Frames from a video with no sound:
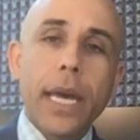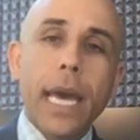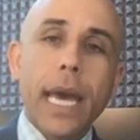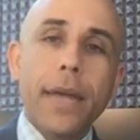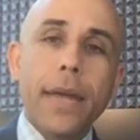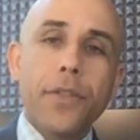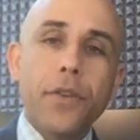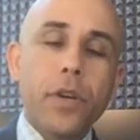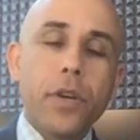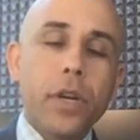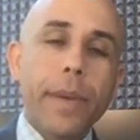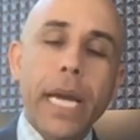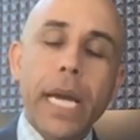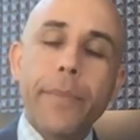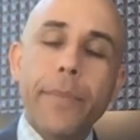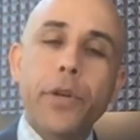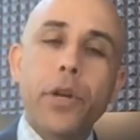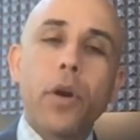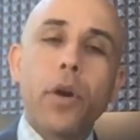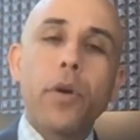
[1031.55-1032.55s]
And you can make
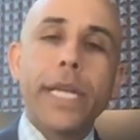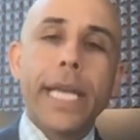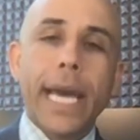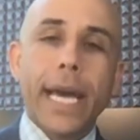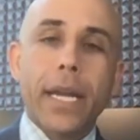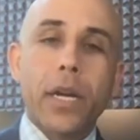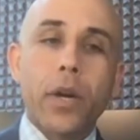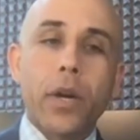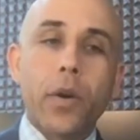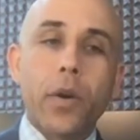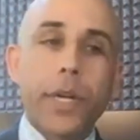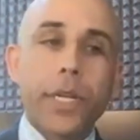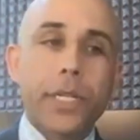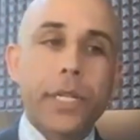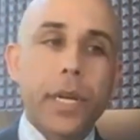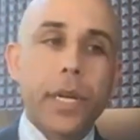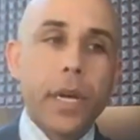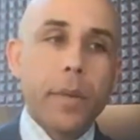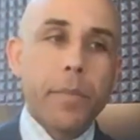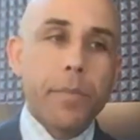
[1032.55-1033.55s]
up your own
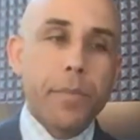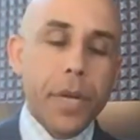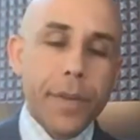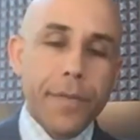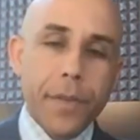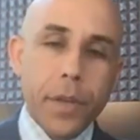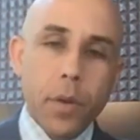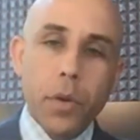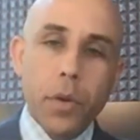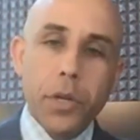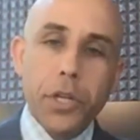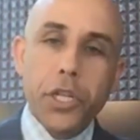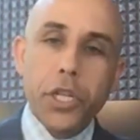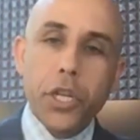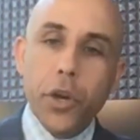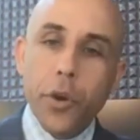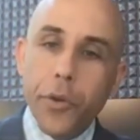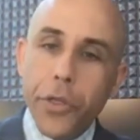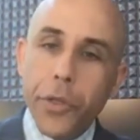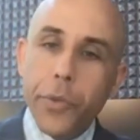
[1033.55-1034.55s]
categories. But if you would just
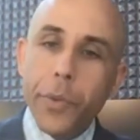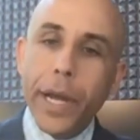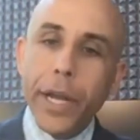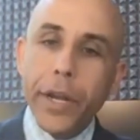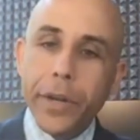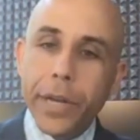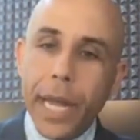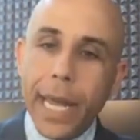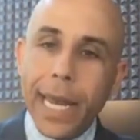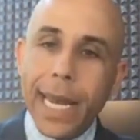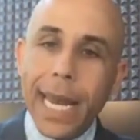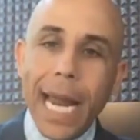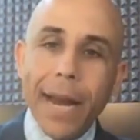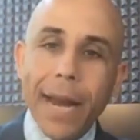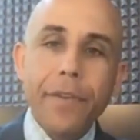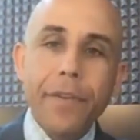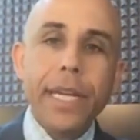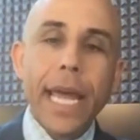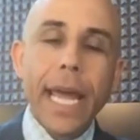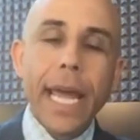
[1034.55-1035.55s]
go throughout your day and
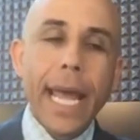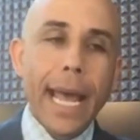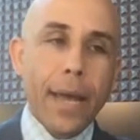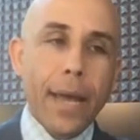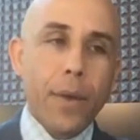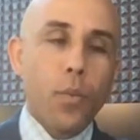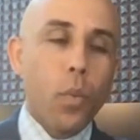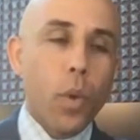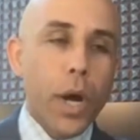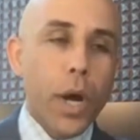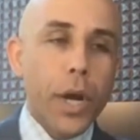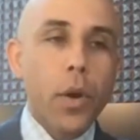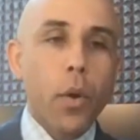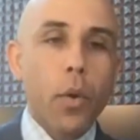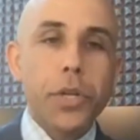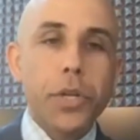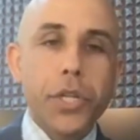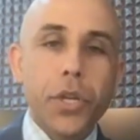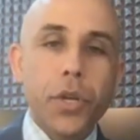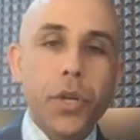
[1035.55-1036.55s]
every day add 1
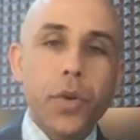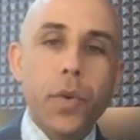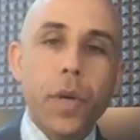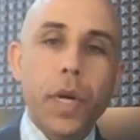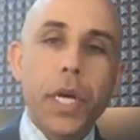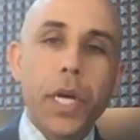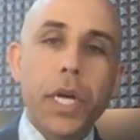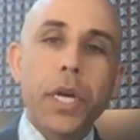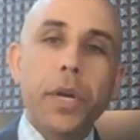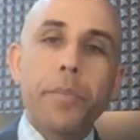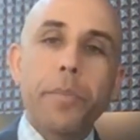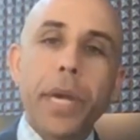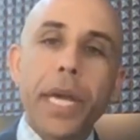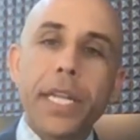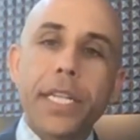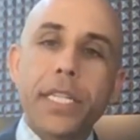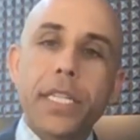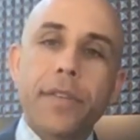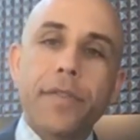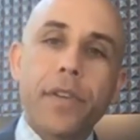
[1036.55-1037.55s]
or 2
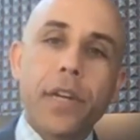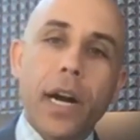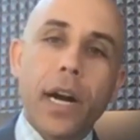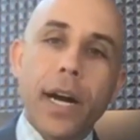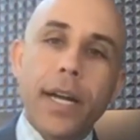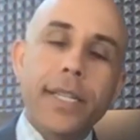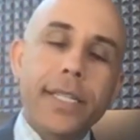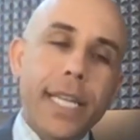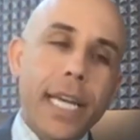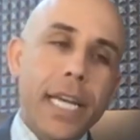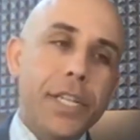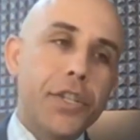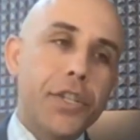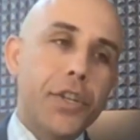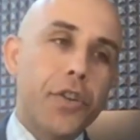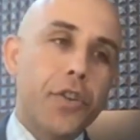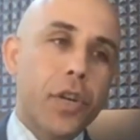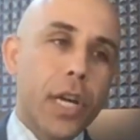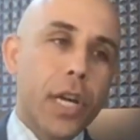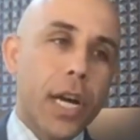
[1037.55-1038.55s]
pieces of content to
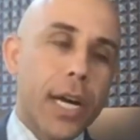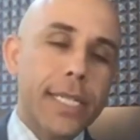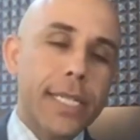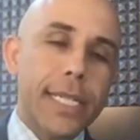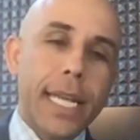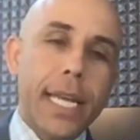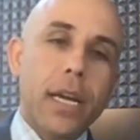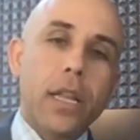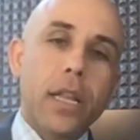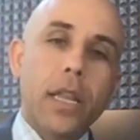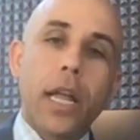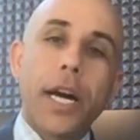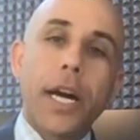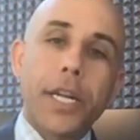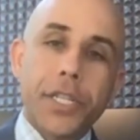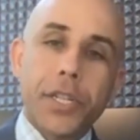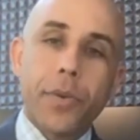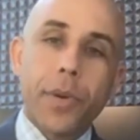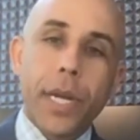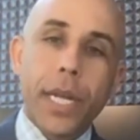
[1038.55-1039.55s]
your content
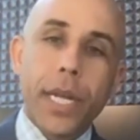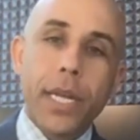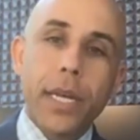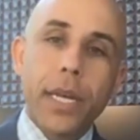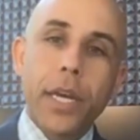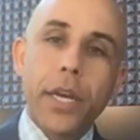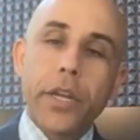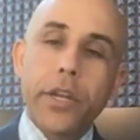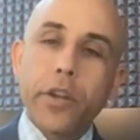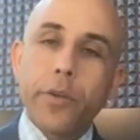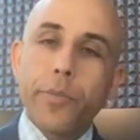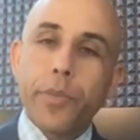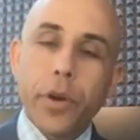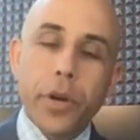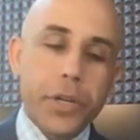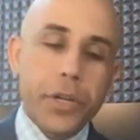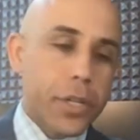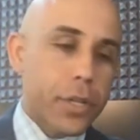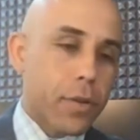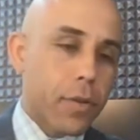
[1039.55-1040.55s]
glossary, your
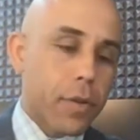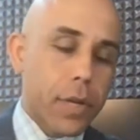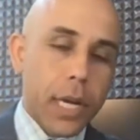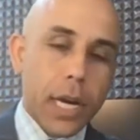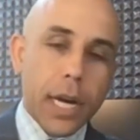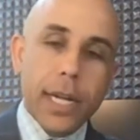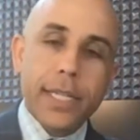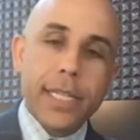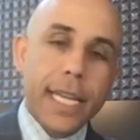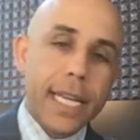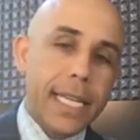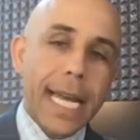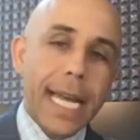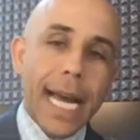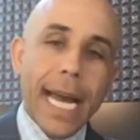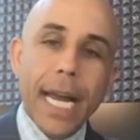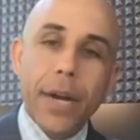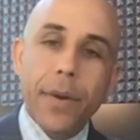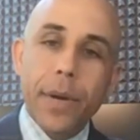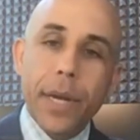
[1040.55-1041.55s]
personal content
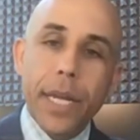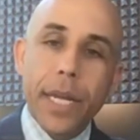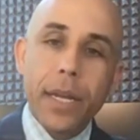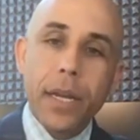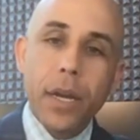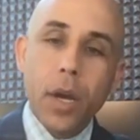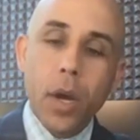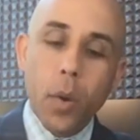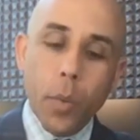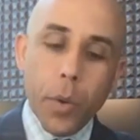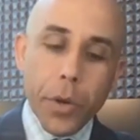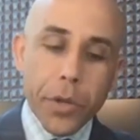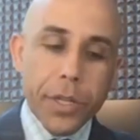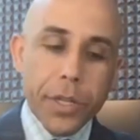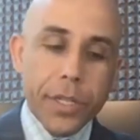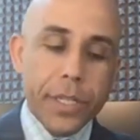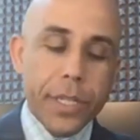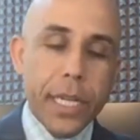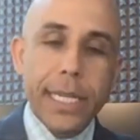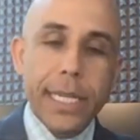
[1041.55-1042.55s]
diary, when you
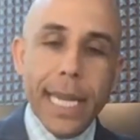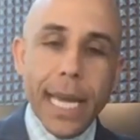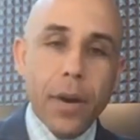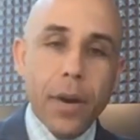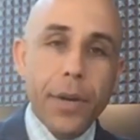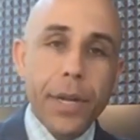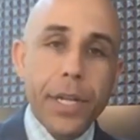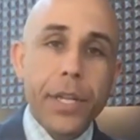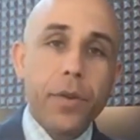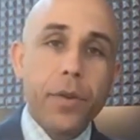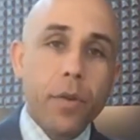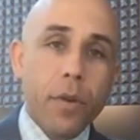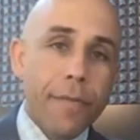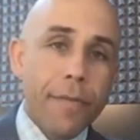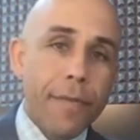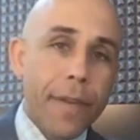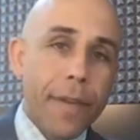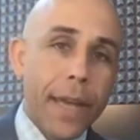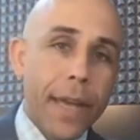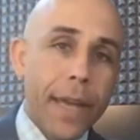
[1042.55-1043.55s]
sit down and you are
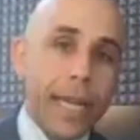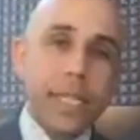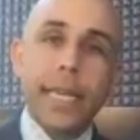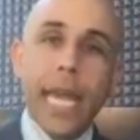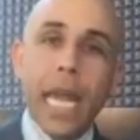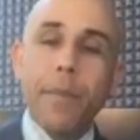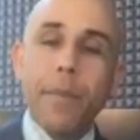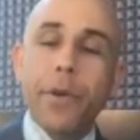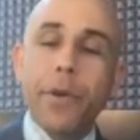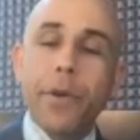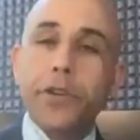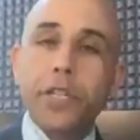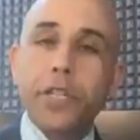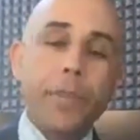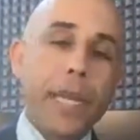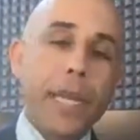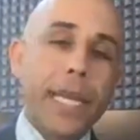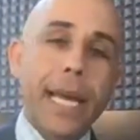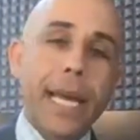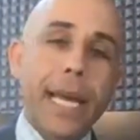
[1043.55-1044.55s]
facing the camera and you're
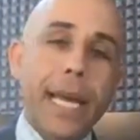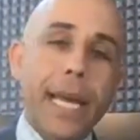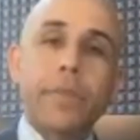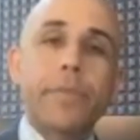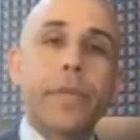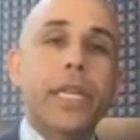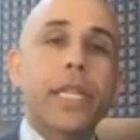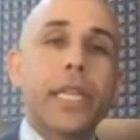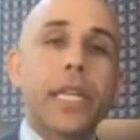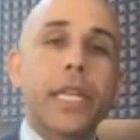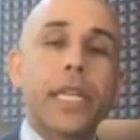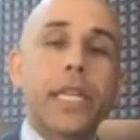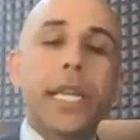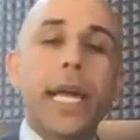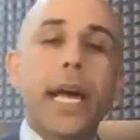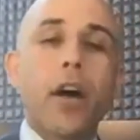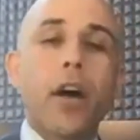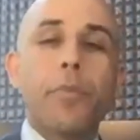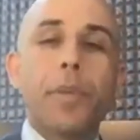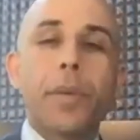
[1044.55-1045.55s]
spitting out something that's going
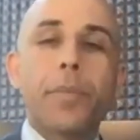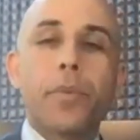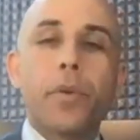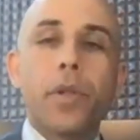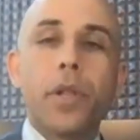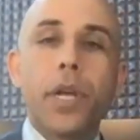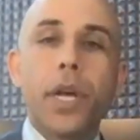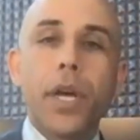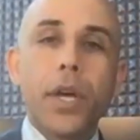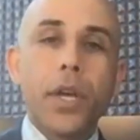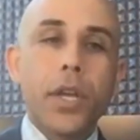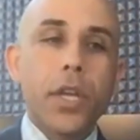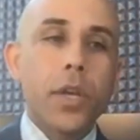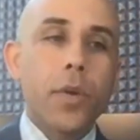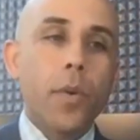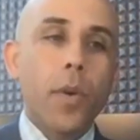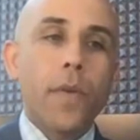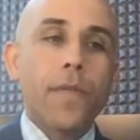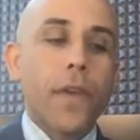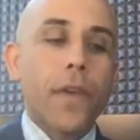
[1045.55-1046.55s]
to help people,
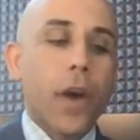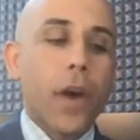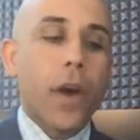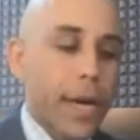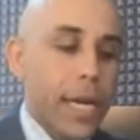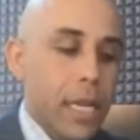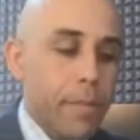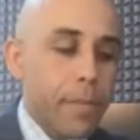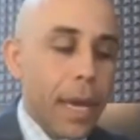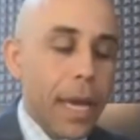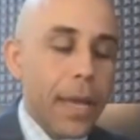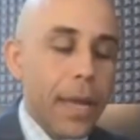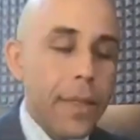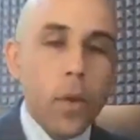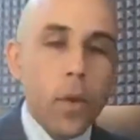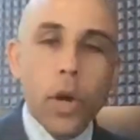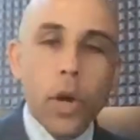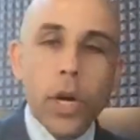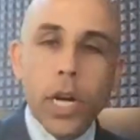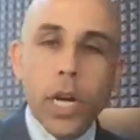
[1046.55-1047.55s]
you have already made the
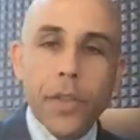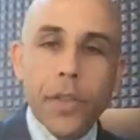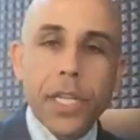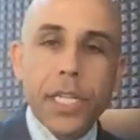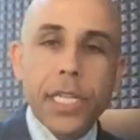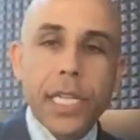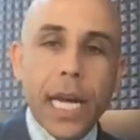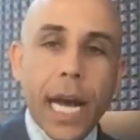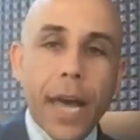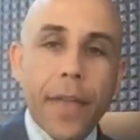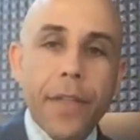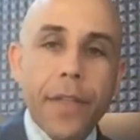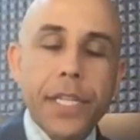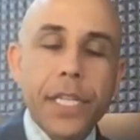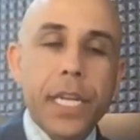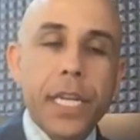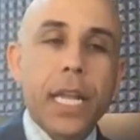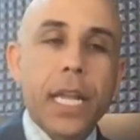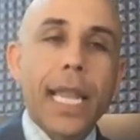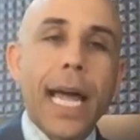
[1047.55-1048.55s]
work on the side that's
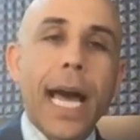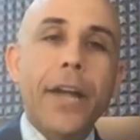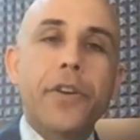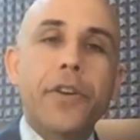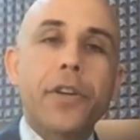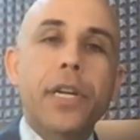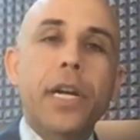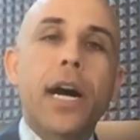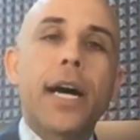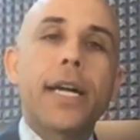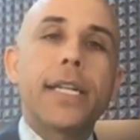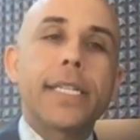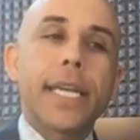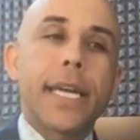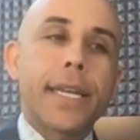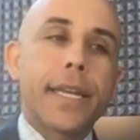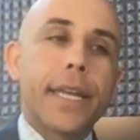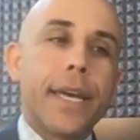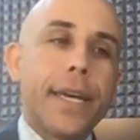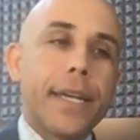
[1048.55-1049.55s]
going to allow your
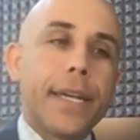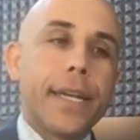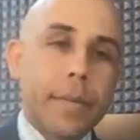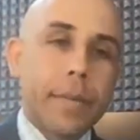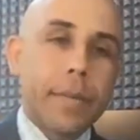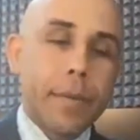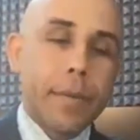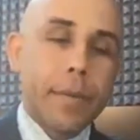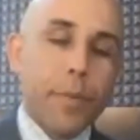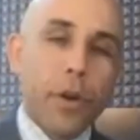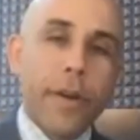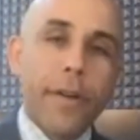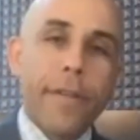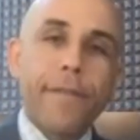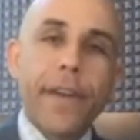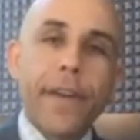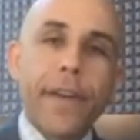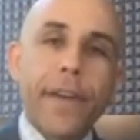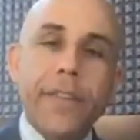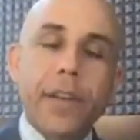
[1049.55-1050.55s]
content to be more
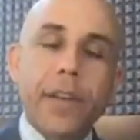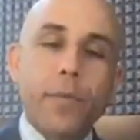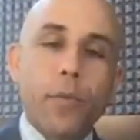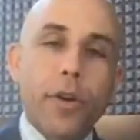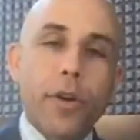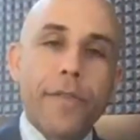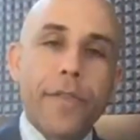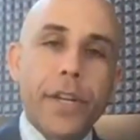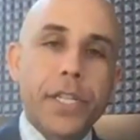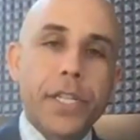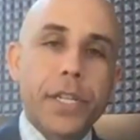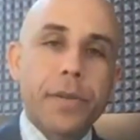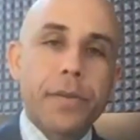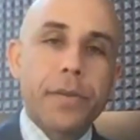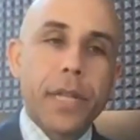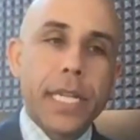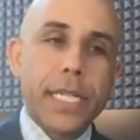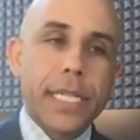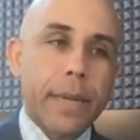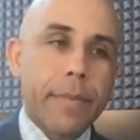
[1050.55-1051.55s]
effective and more efficient.
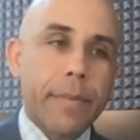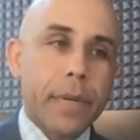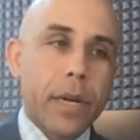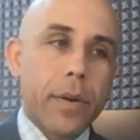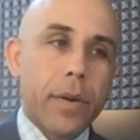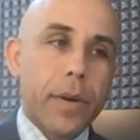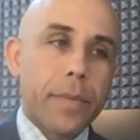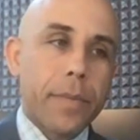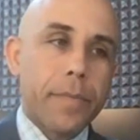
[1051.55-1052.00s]
Let's keep going.